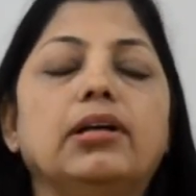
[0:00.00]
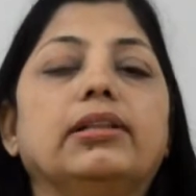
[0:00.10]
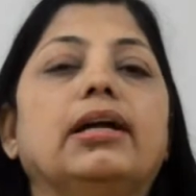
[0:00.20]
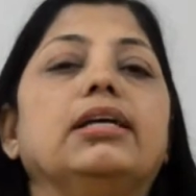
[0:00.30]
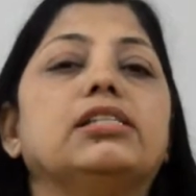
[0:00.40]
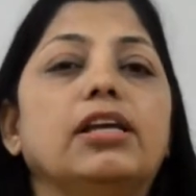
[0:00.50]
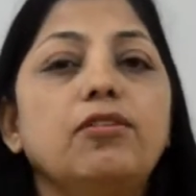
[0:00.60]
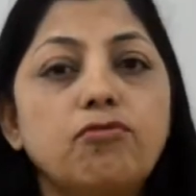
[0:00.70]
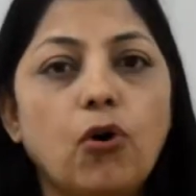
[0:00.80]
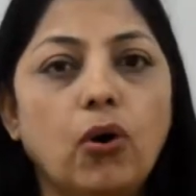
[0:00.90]
that is
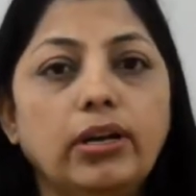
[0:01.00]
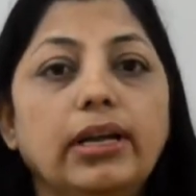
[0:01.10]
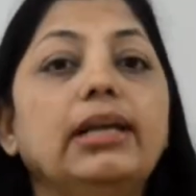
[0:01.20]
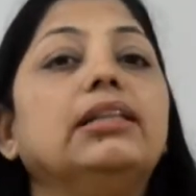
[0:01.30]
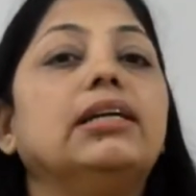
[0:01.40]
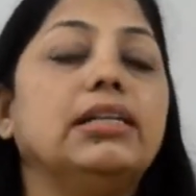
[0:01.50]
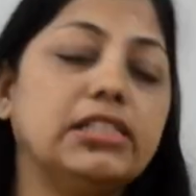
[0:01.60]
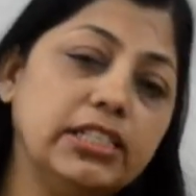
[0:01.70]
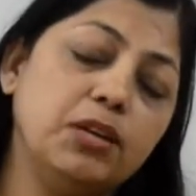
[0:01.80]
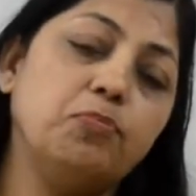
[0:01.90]
involved in the
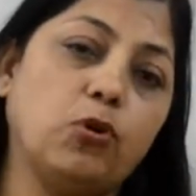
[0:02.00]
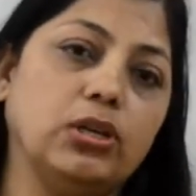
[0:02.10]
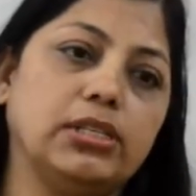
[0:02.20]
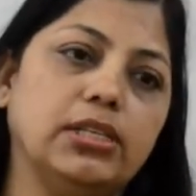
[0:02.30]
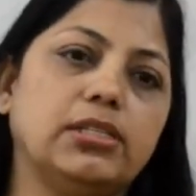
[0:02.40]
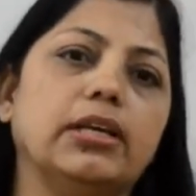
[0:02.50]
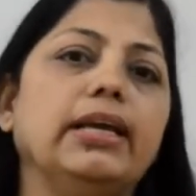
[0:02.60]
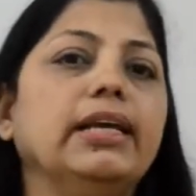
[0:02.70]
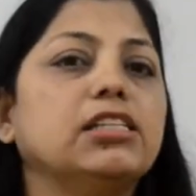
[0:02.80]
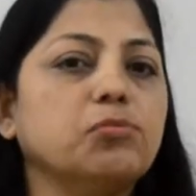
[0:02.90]
decision process
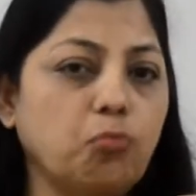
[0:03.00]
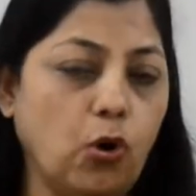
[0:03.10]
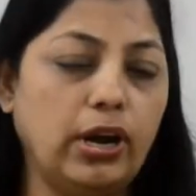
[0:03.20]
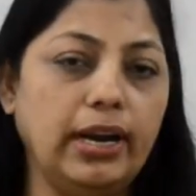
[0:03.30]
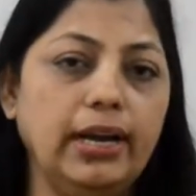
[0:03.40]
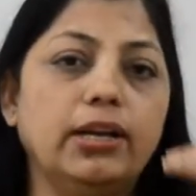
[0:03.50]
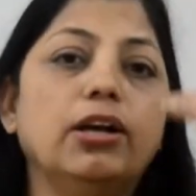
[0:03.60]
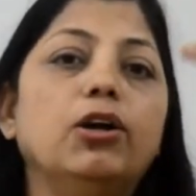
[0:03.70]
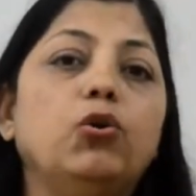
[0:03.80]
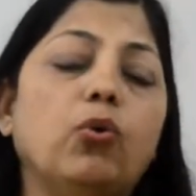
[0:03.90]
is moderate
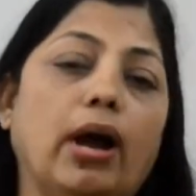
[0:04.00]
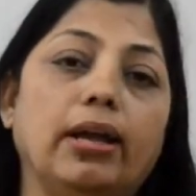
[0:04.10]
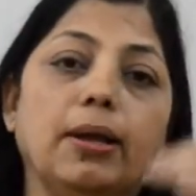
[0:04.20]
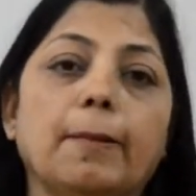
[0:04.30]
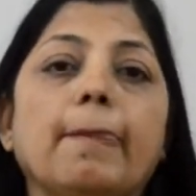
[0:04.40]
to high.